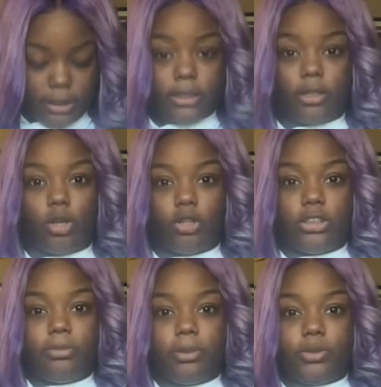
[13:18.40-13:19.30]
that the
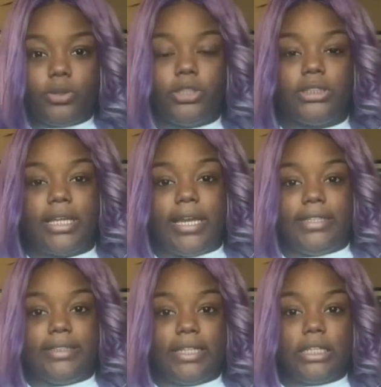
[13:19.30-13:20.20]
longest bundle here is
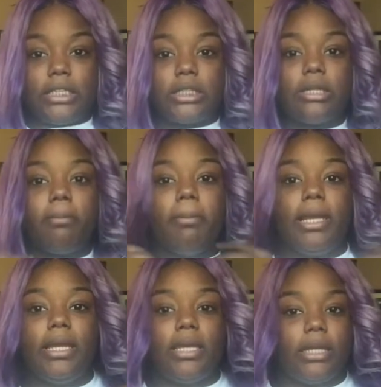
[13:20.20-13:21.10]
18. To
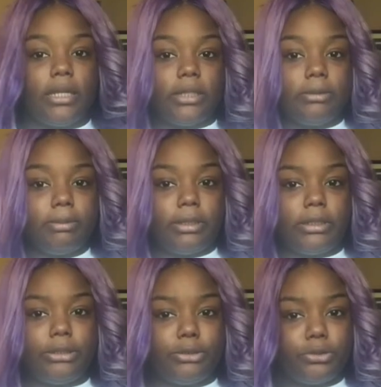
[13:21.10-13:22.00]
me, it is
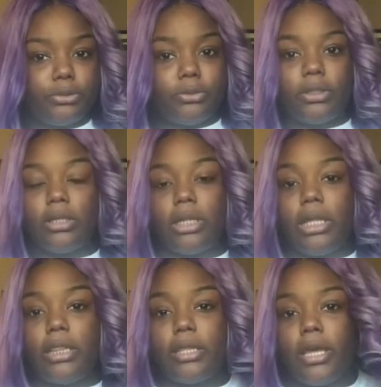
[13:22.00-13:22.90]
pretty true to
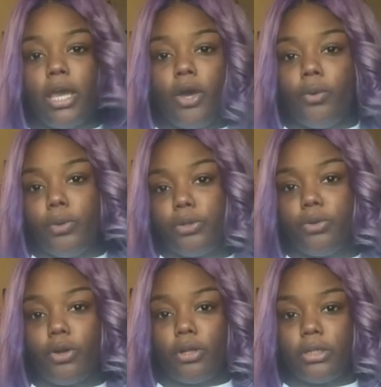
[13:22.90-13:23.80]
length. When you
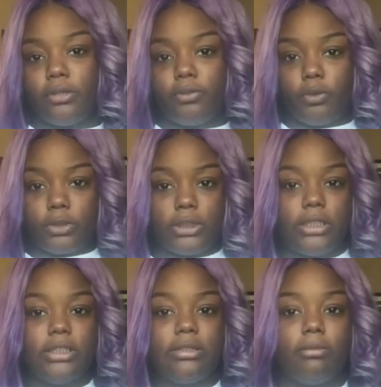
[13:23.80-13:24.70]
curl it, of course, it
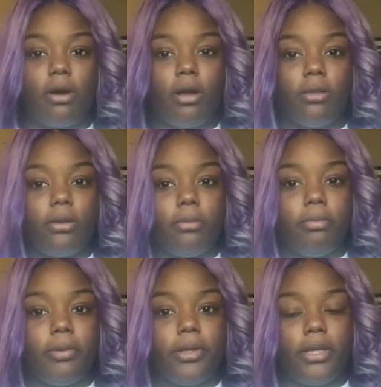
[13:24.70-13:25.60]
gets smaller,
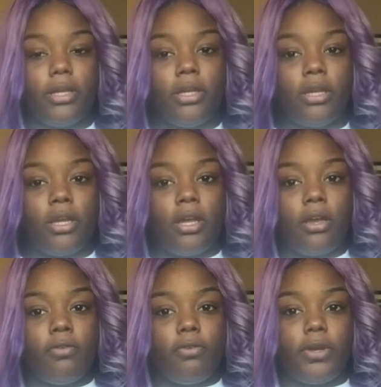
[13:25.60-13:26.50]
but
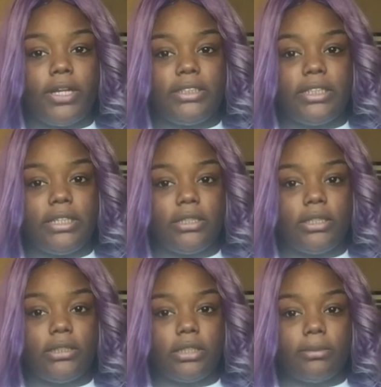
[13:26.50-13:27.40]
for 18,
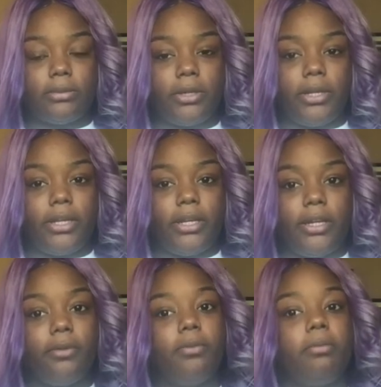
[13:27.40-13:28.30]
it stops right
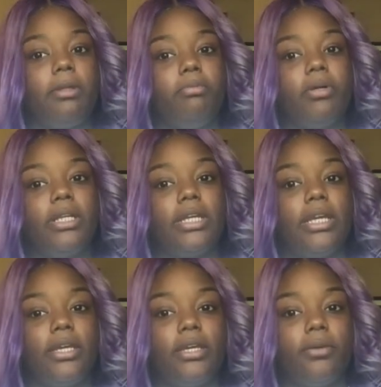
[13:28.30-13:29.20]
here with me pulling
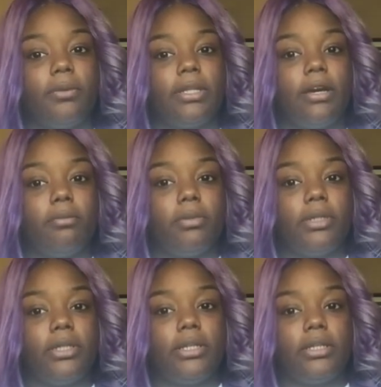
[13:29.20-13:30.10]
it, and without
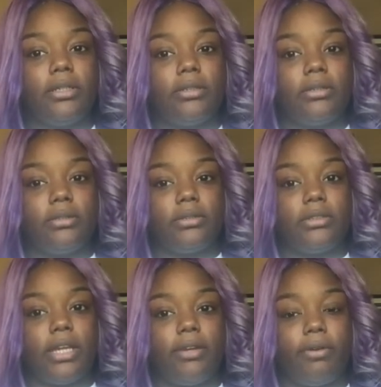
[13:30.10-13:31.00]
pulling it,
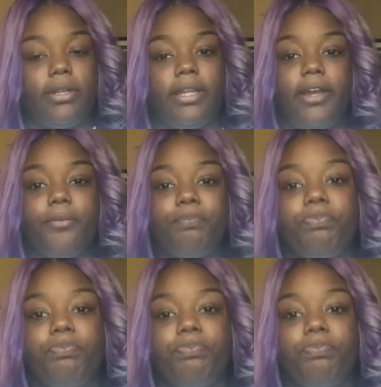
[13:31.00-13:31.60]
it's like right there.